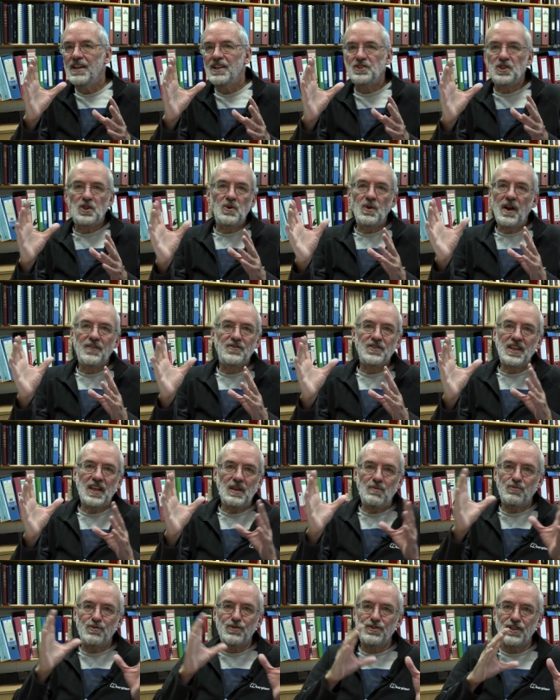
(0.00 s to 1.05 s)
So you have to
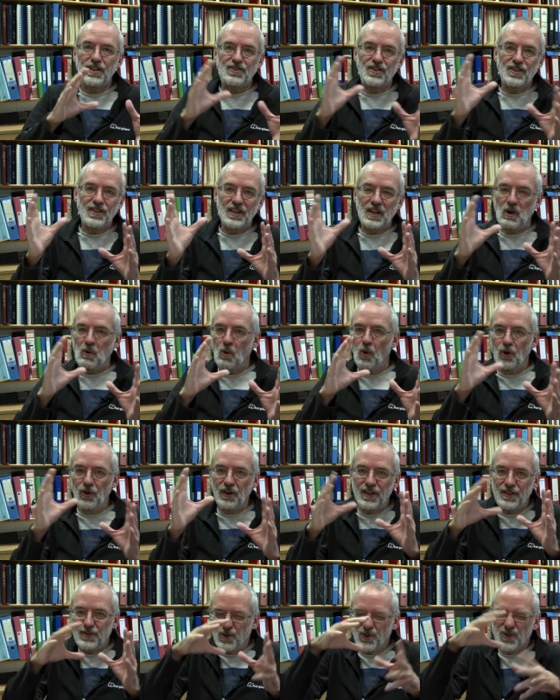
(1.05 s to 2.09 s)
keep processing the
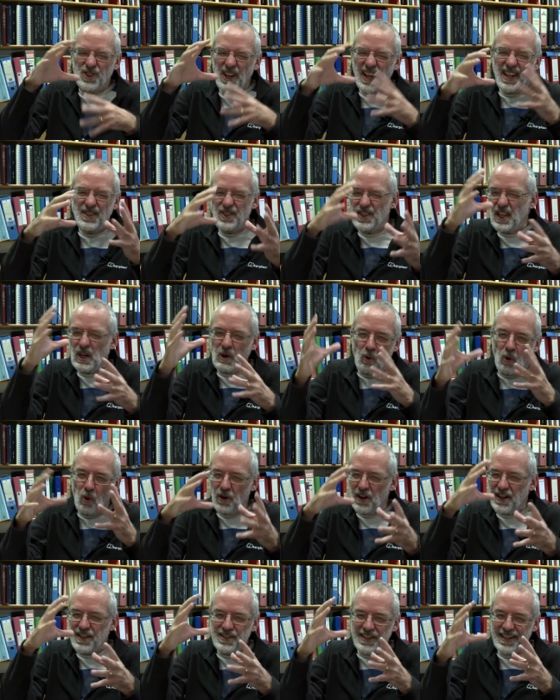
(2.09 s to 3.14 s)
coordinates or changing the
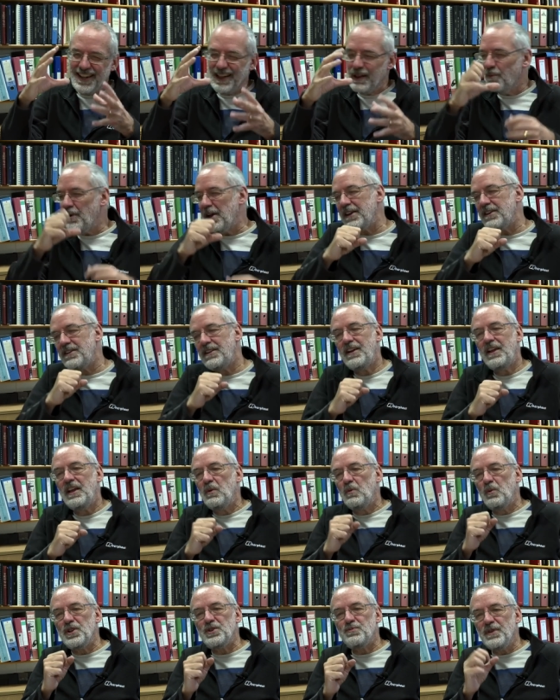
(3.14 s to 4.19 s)
coordinates a little bit,
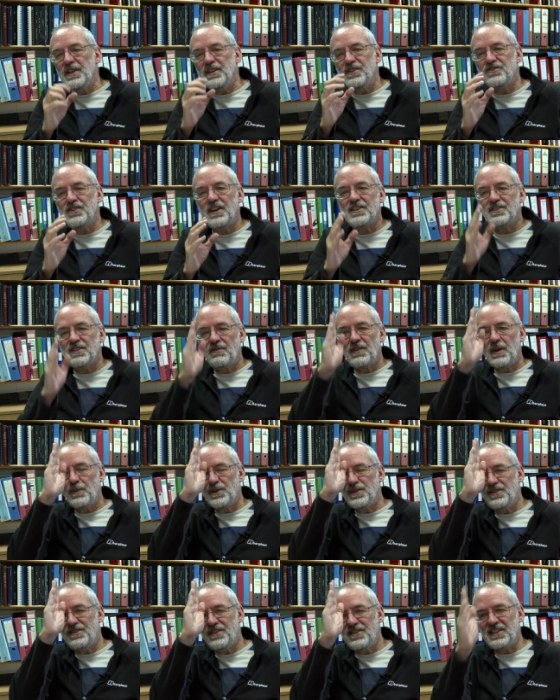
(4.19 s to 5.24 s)
which means that something
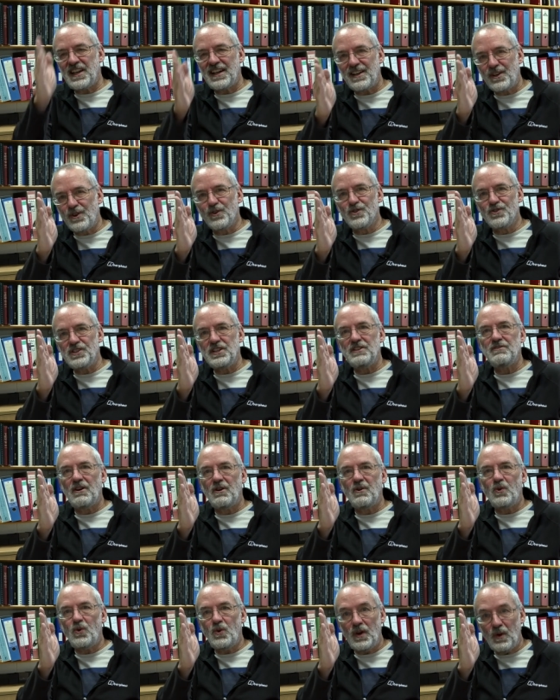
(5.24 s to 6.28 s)
which is exactly on
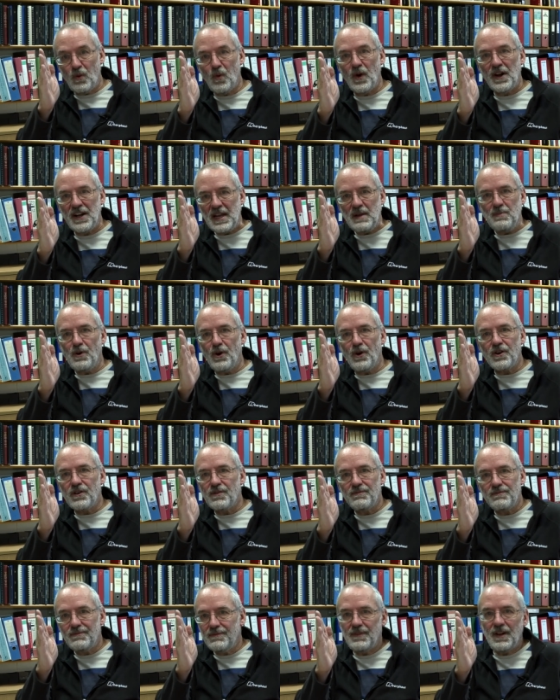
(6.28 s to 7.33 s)
zero at one epoch,
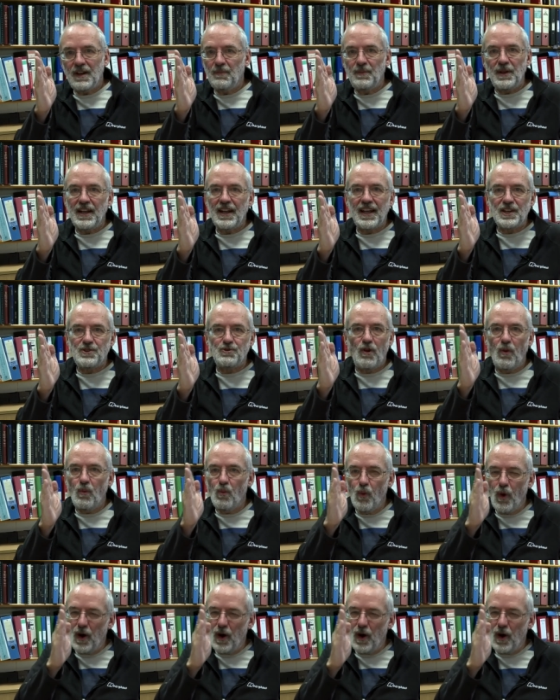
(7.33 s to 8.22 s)
a bit later on